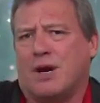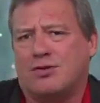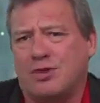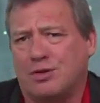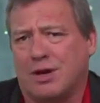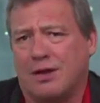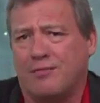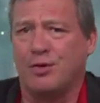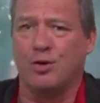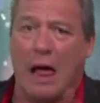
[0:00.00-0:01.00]
I'd throw
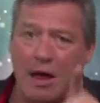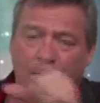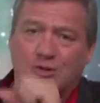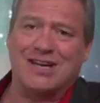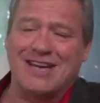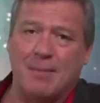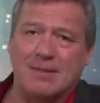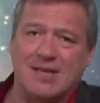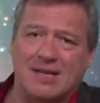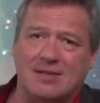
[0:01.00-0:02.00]
together for you for trick
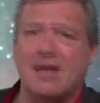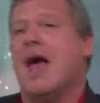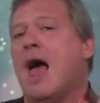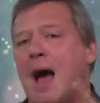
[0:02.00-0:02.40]
number 60.